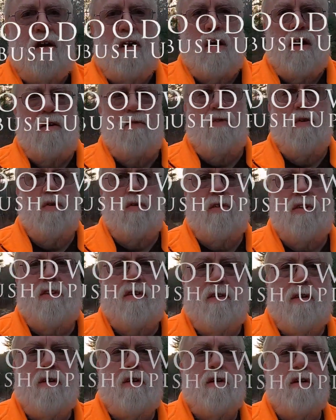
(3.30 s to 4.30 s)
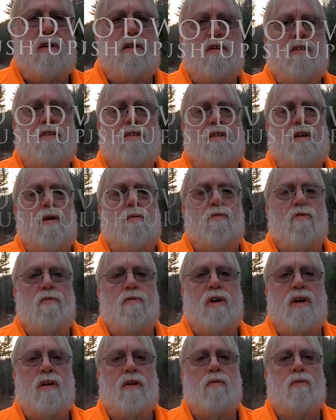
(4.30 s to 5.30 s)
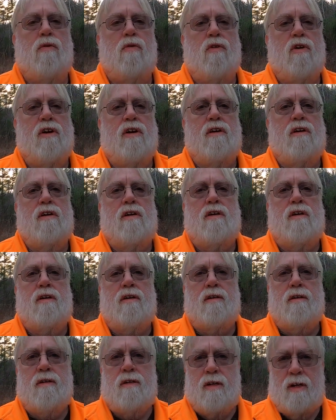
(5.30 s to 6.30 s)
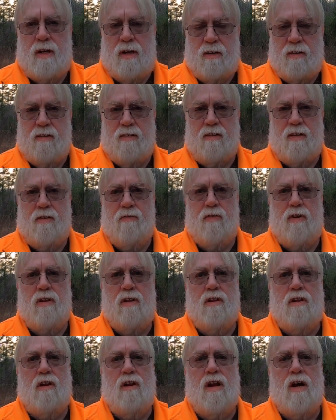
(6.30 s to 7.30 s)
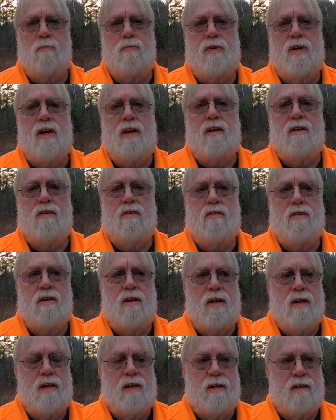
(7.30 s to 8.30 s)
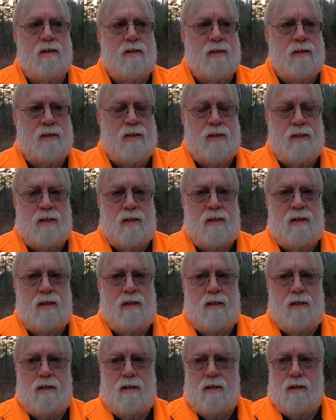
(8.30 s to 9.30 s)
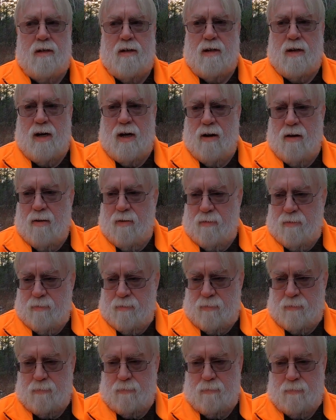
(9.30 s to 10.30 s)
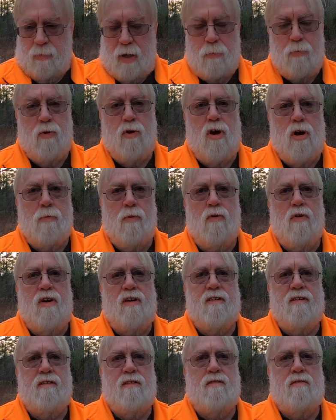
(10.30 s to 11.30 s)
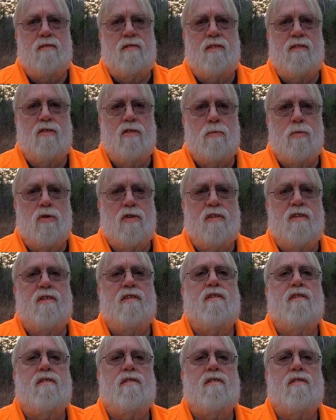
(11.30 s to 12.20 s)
Hey folks, this is Kim from Daily Woodworking. Just giving you a little update on our maple operation, Sugarbush.